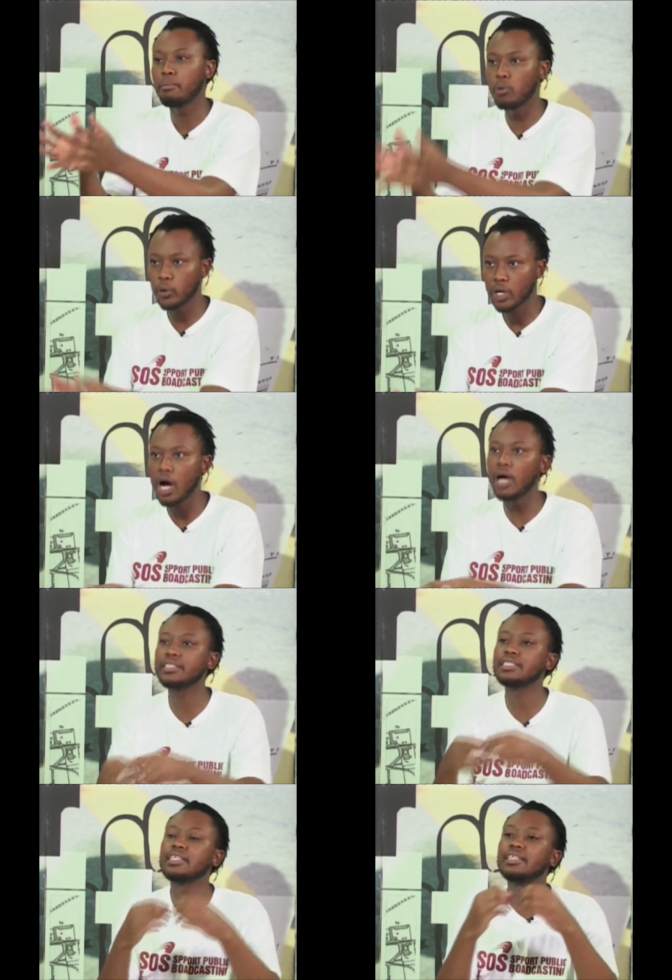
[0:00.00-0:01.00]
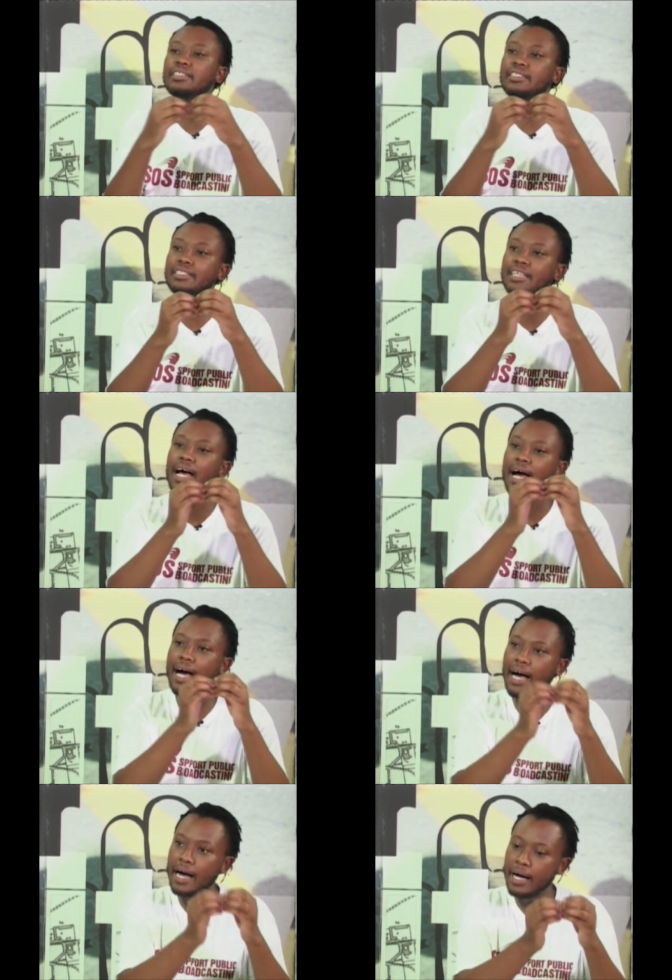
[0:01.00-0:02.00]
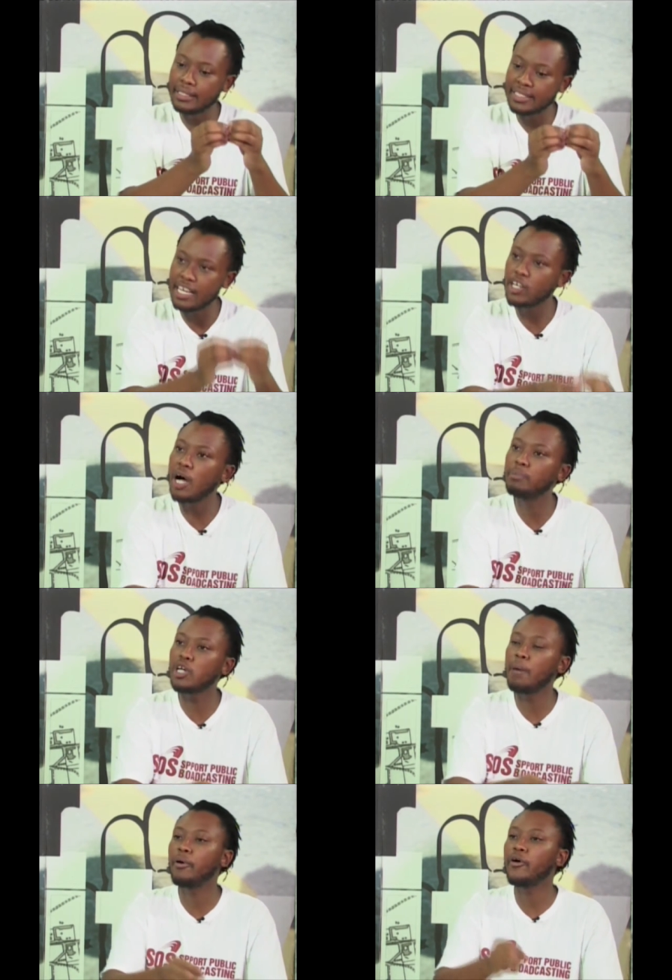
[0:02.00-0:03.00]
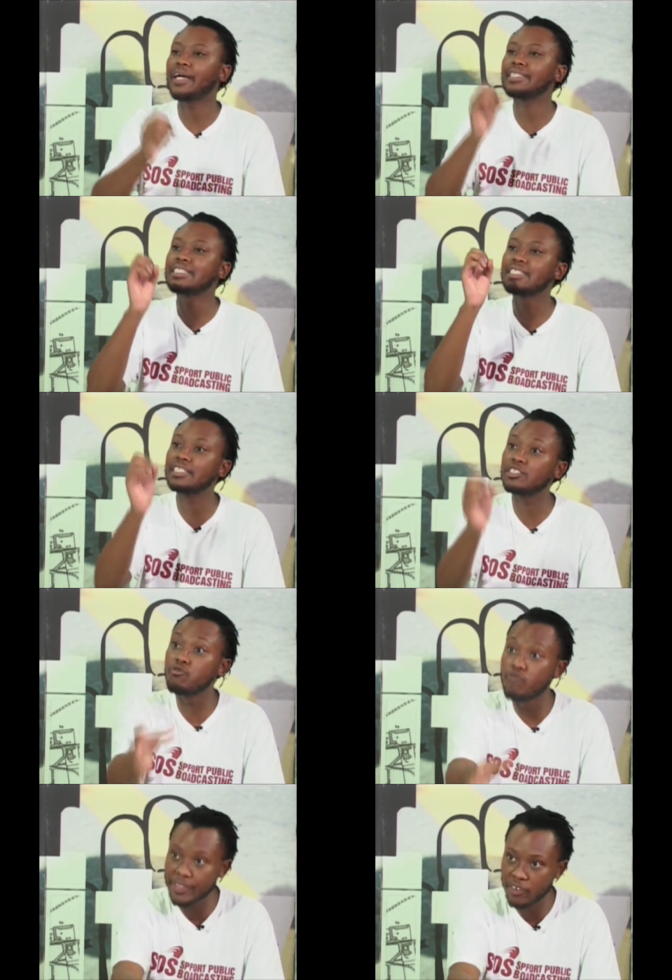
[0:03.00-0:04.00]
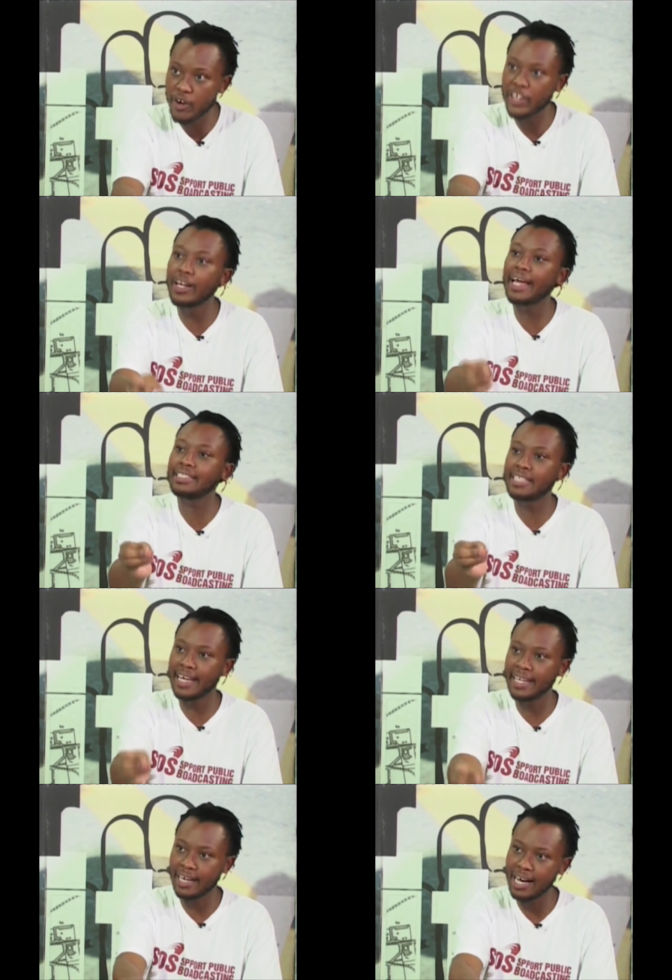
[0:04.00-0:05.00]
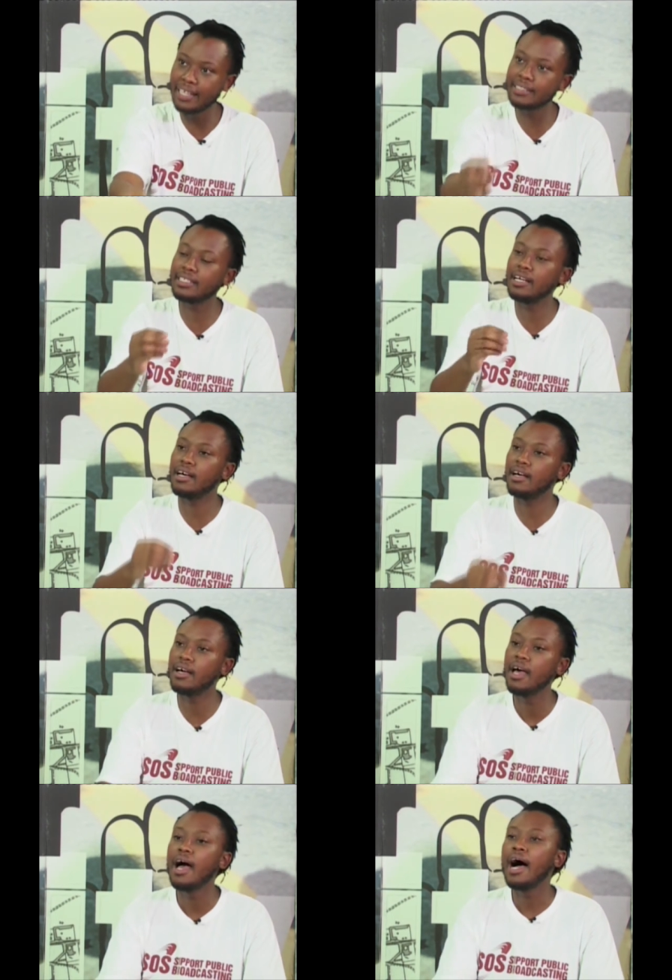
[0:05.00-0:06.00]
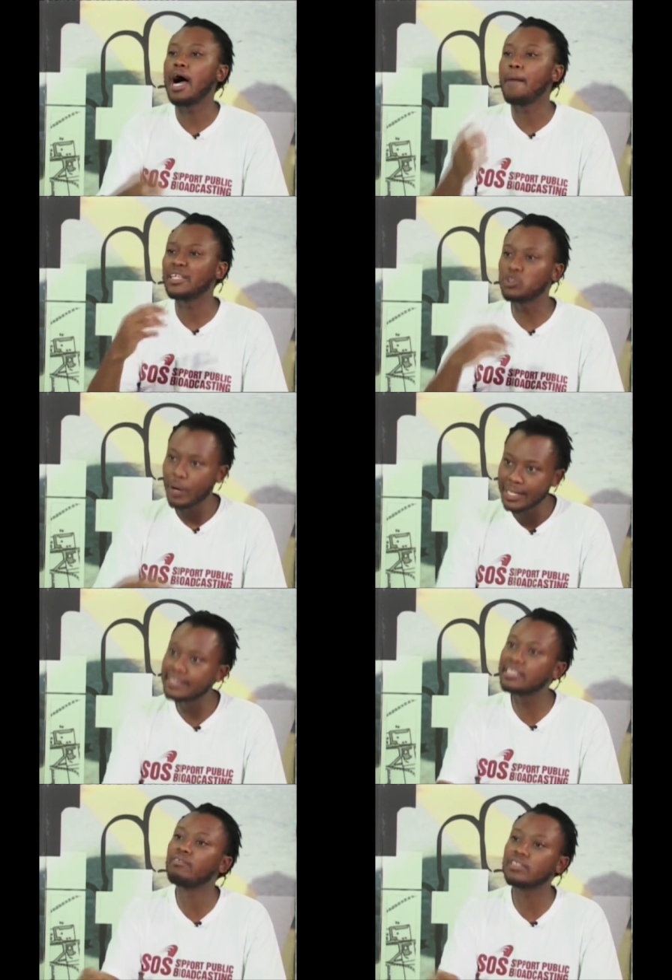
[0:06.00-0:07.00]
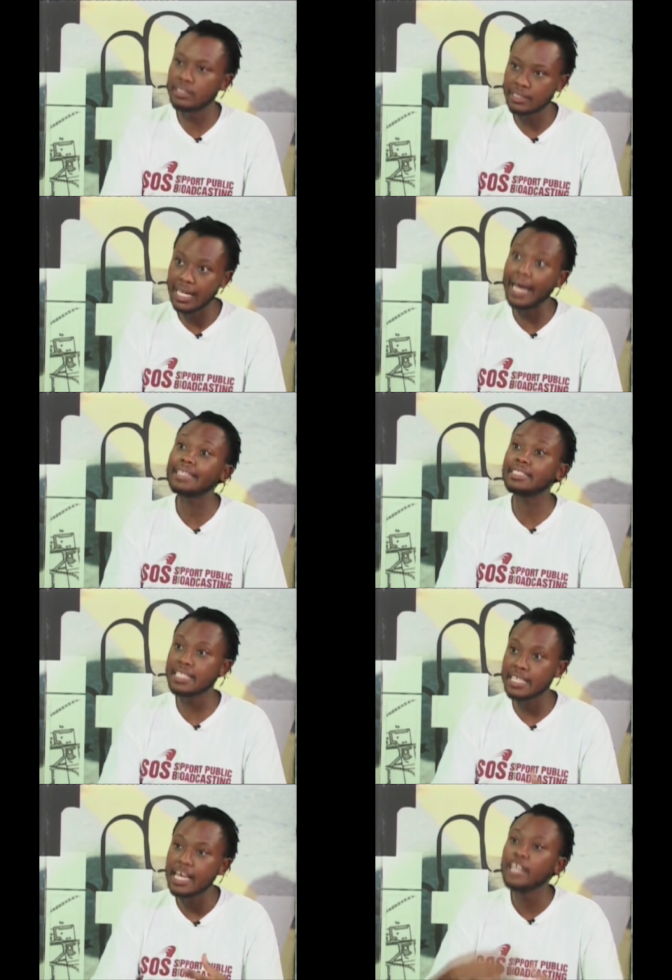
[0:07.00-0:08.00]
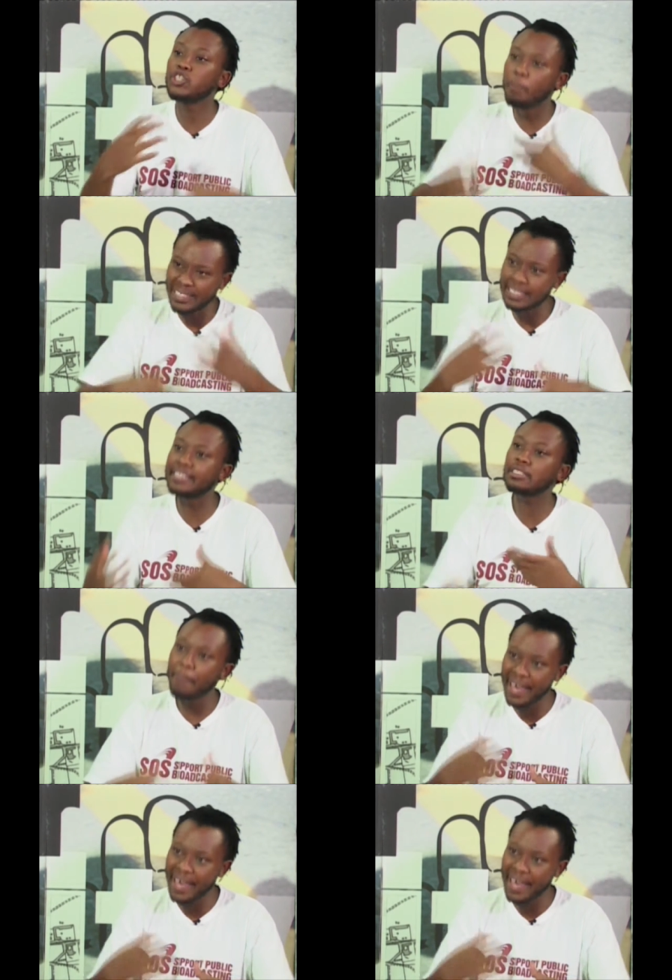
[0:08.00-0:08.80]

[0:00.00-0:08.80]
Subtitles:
broadcasters, telecoms operators, the regulator in ICASA, as well as civil society to participate.